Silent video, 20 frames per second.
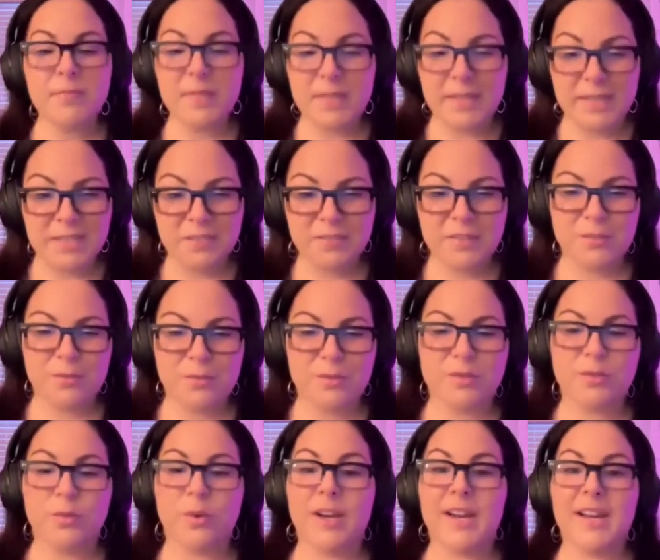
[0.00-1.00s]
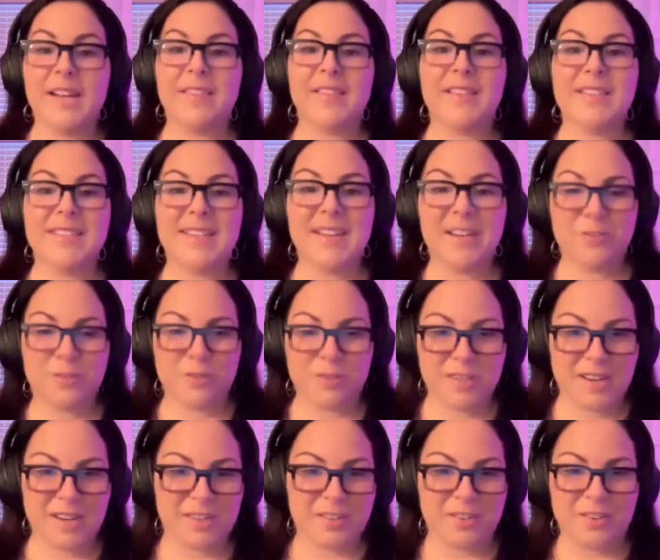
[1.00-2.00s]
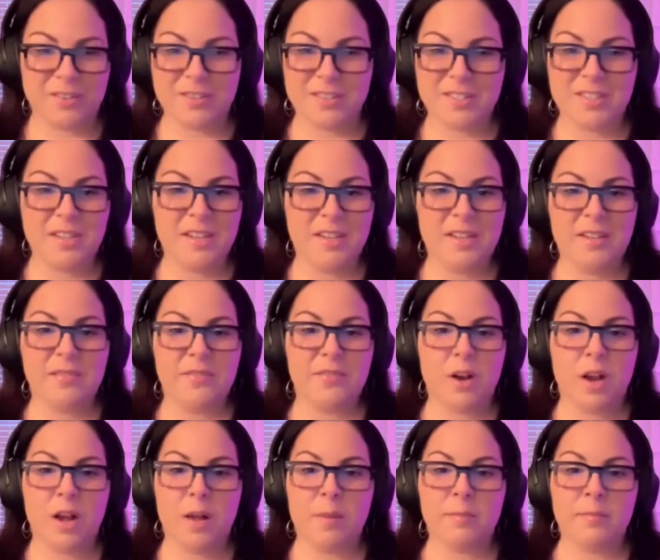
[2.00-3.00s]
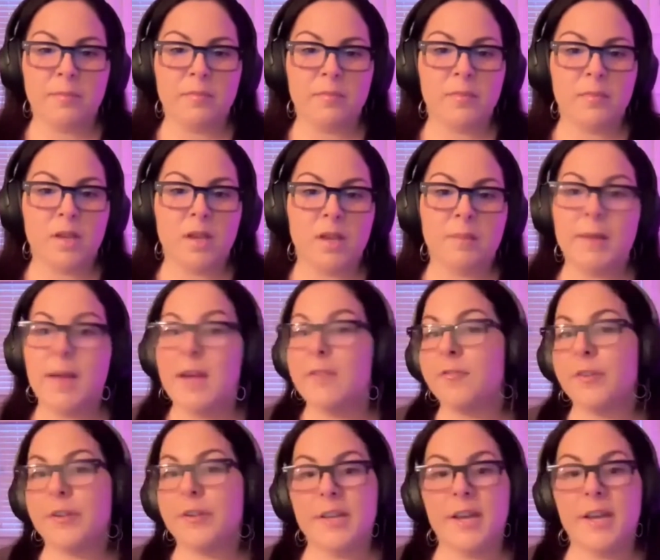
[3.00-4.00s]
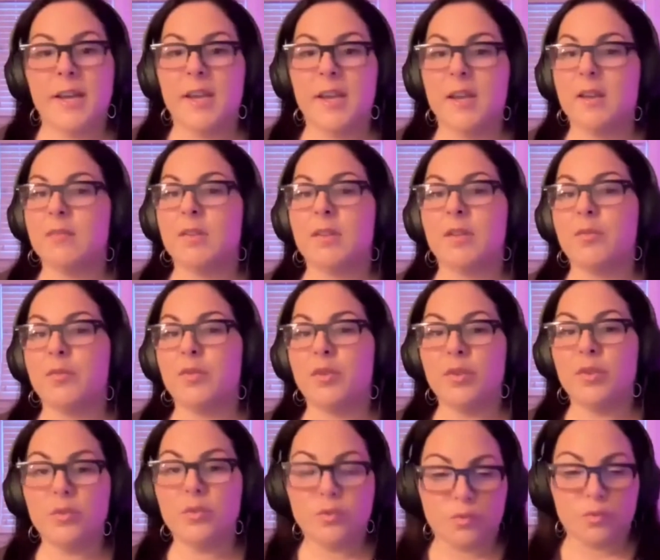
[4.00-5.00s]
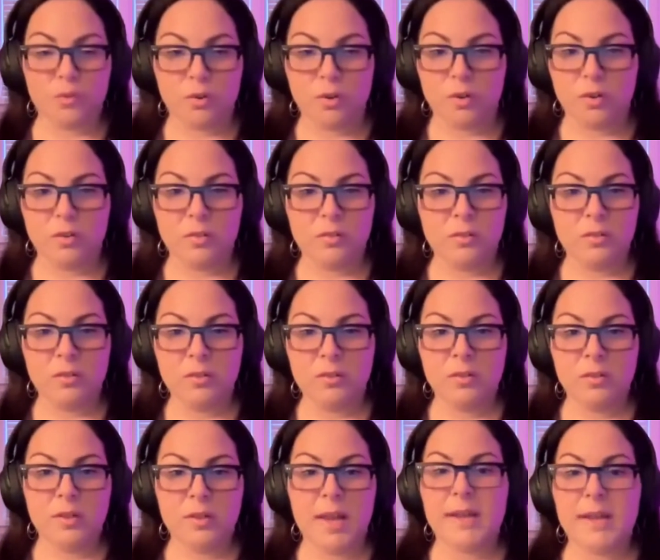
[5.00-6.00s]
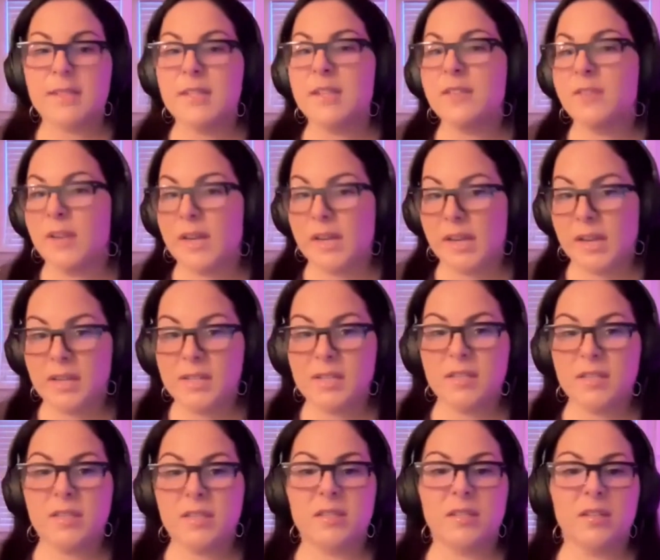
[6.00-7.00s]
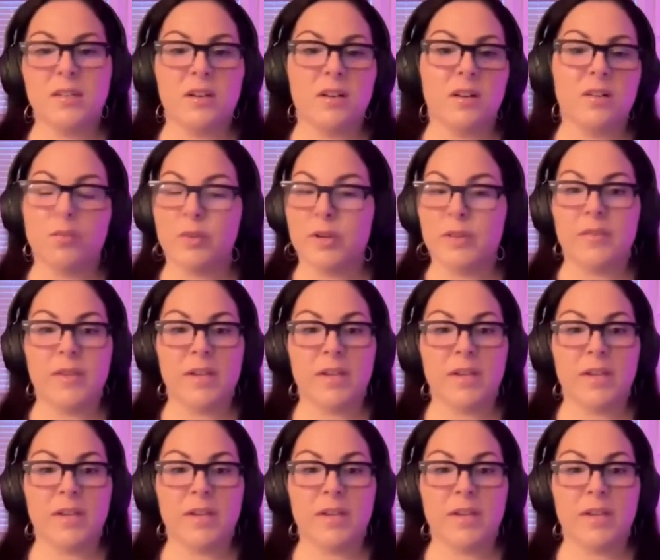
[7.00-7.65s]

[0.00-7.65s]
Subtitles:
individuals who are getting these danger signals from everyday, neutral activities, or even